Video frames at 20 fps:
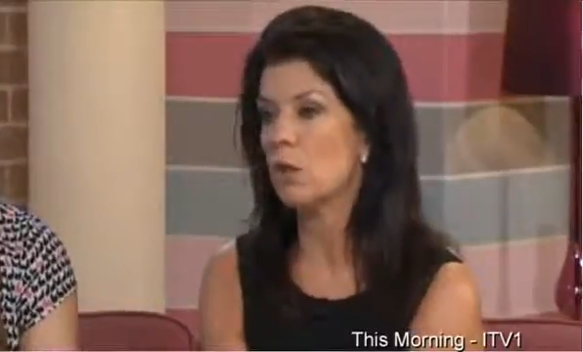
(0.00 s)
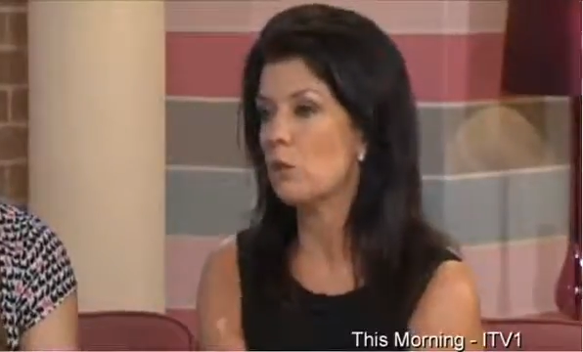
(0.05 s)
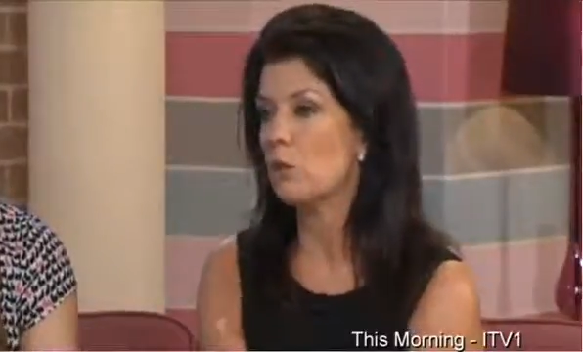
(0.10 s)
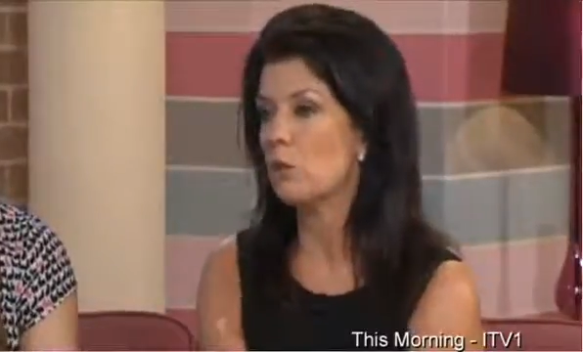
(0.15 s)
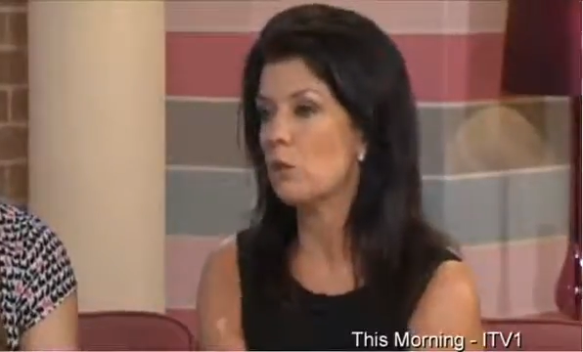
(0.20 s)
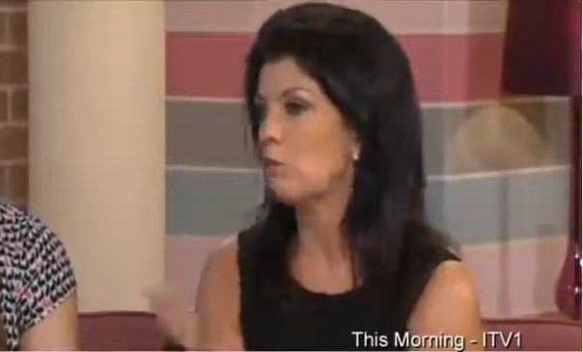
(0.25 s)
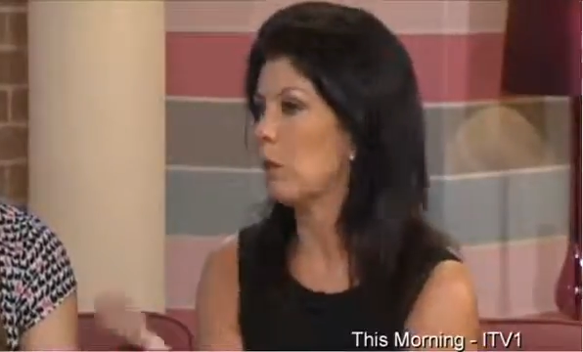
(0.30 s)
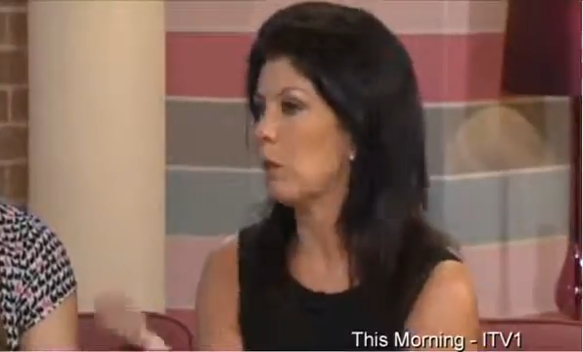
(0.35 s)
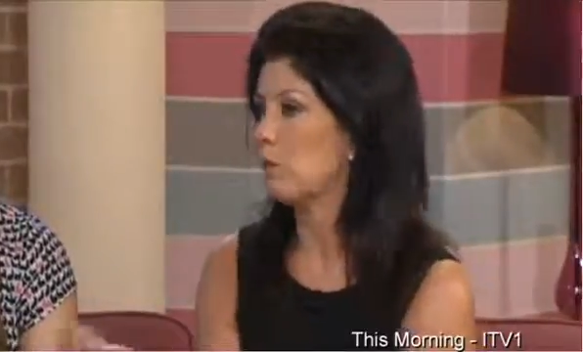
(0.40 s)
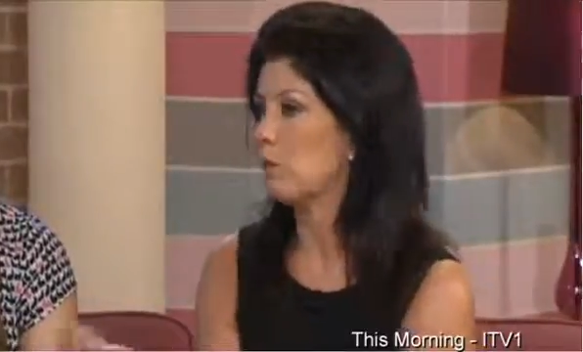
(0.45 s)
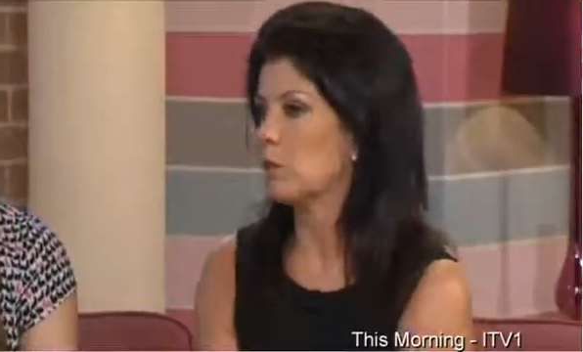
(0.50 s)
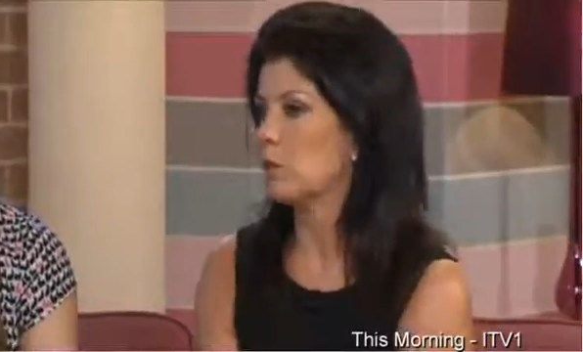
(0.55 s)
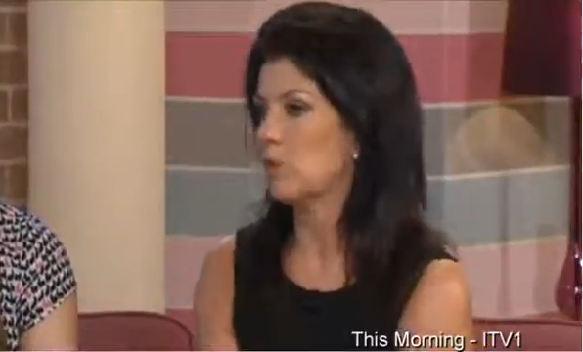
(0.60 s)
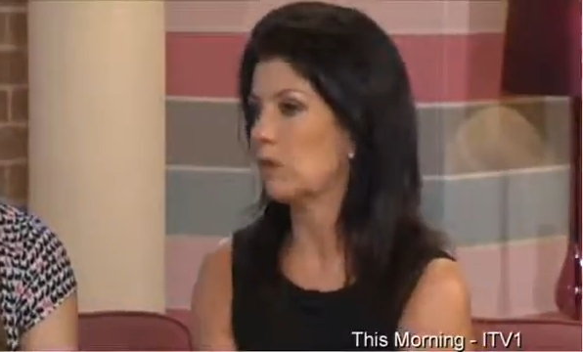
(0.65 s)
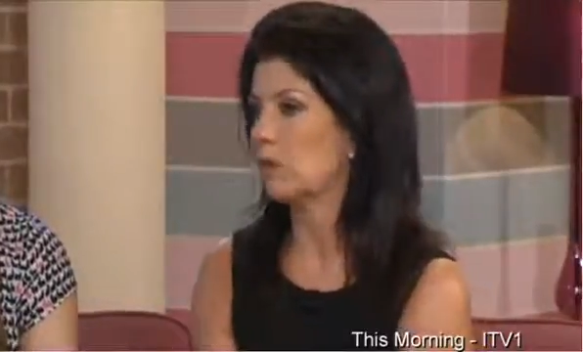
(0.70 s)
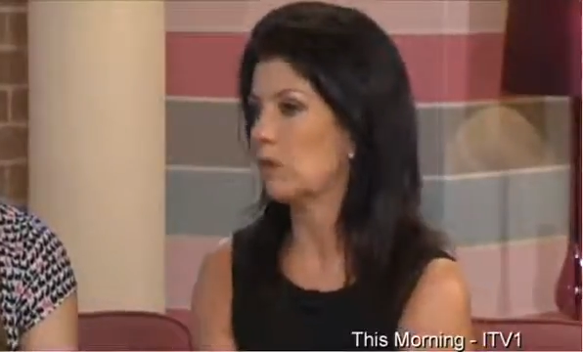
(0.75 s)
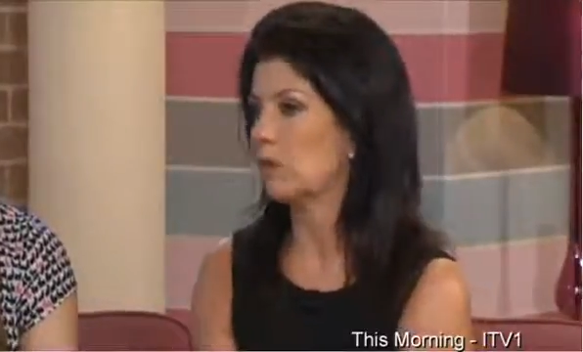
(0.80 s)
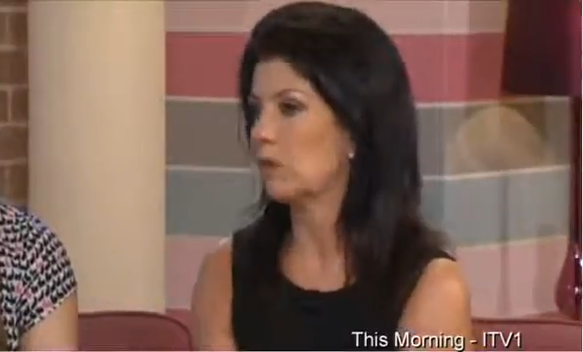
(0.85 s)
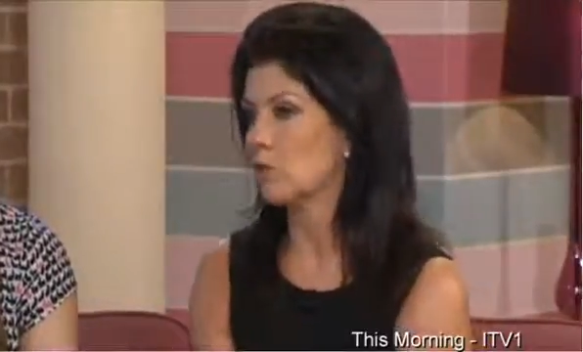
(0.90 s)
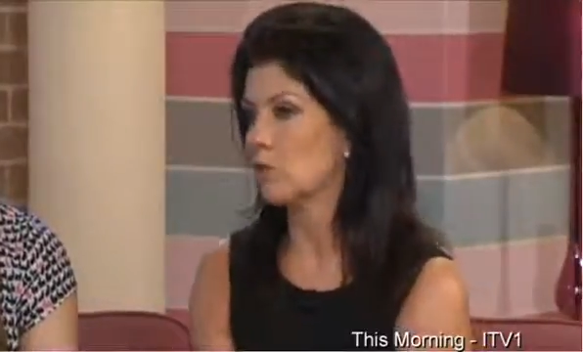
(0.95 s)
we might be doing an
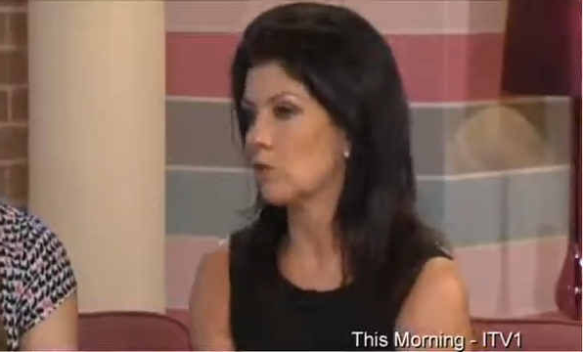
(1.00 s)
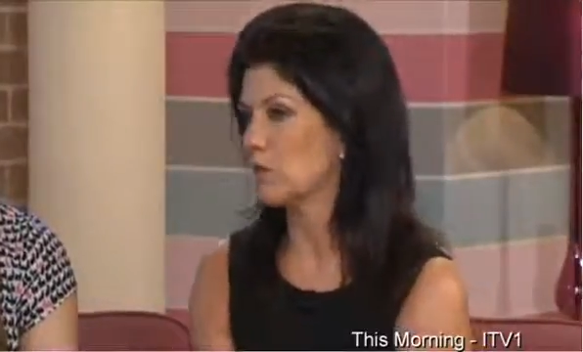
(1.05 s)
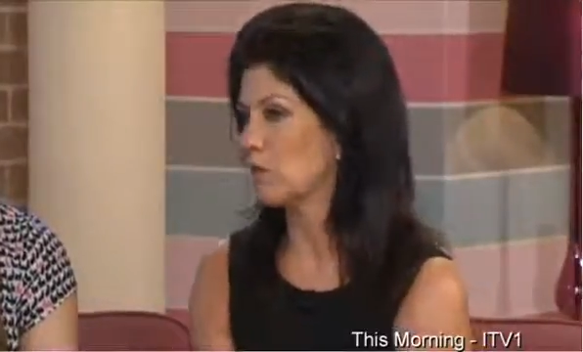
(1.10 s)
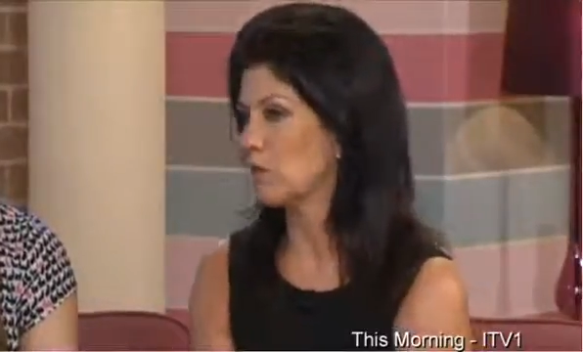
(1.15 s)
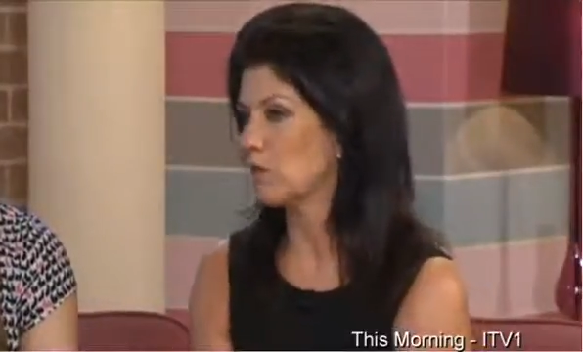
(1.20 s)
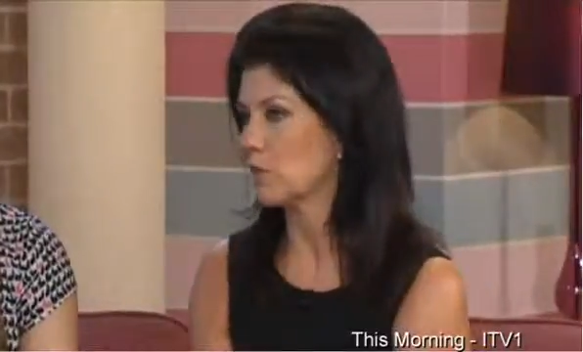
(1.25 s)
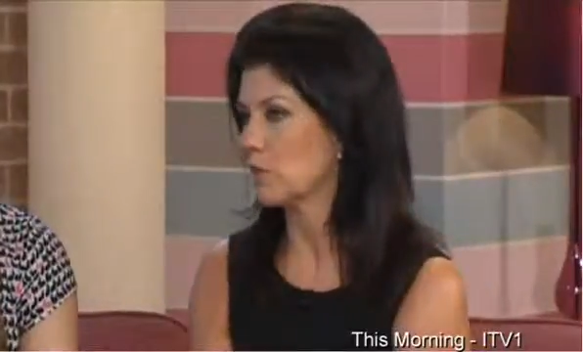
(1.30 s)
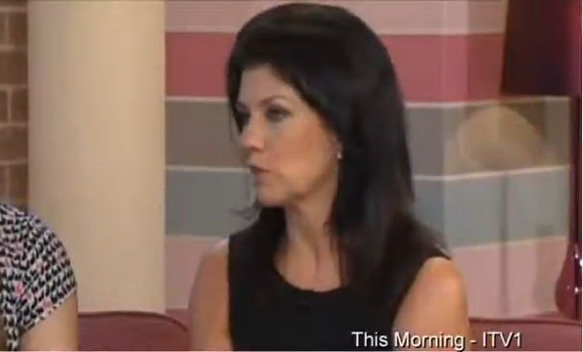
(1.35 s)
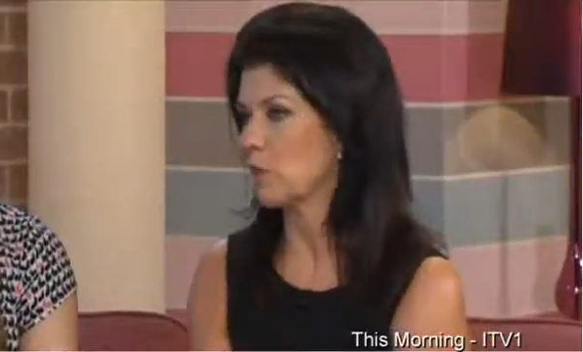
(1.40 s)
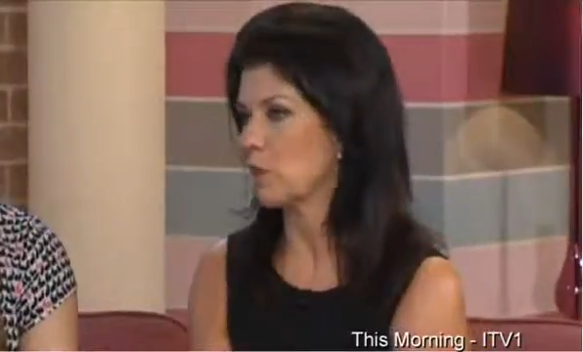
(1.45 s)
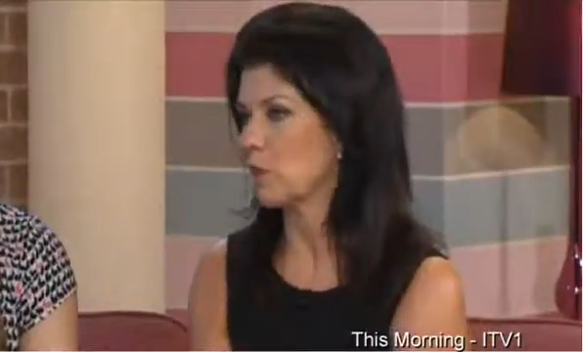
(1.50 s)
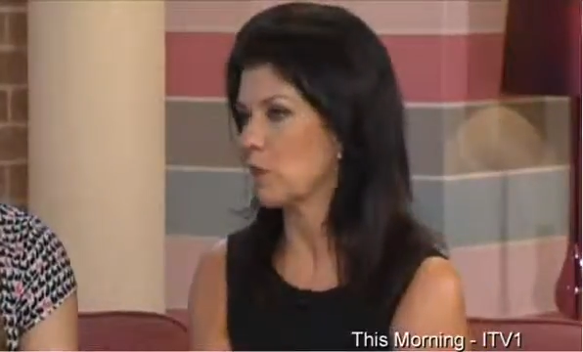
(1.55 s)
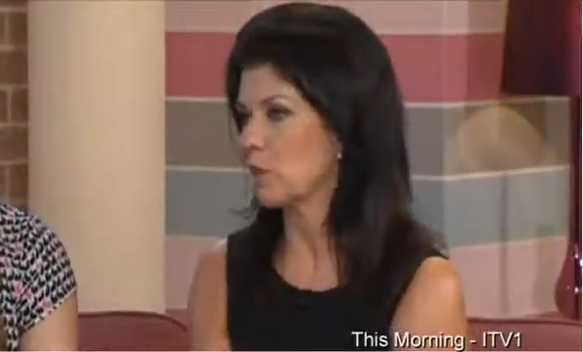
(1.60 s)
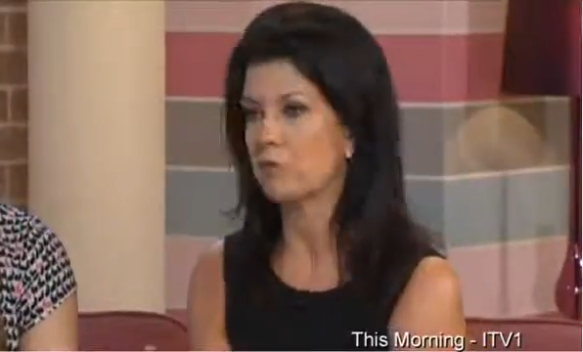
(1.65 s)
ultrasound, for example,